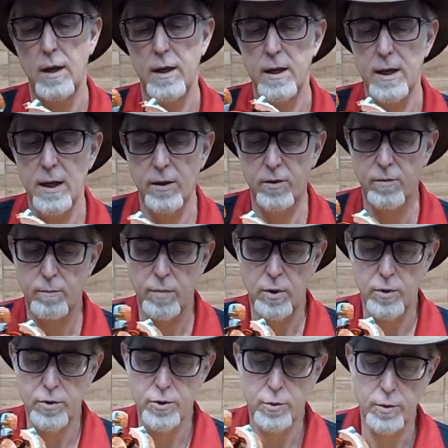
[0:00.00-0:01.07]
He has
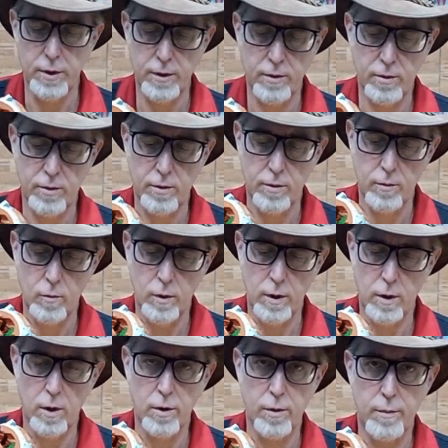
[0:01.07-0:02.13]
ball joints
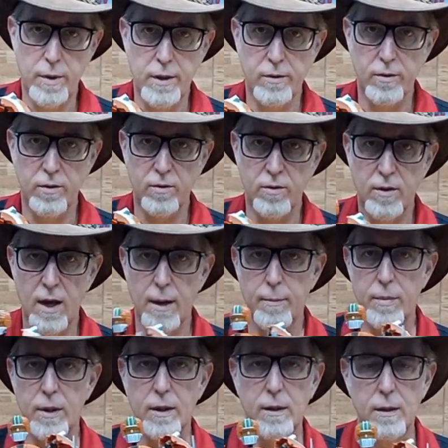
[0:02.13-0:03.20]
where all the pieces
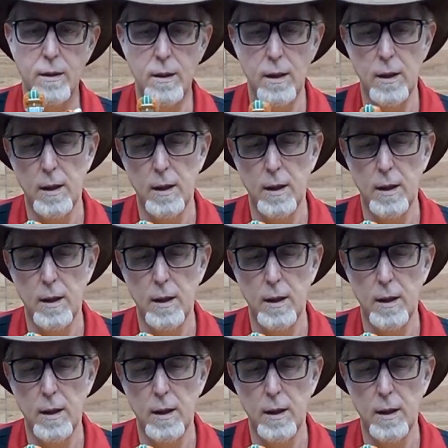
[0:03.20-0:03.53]
snap in,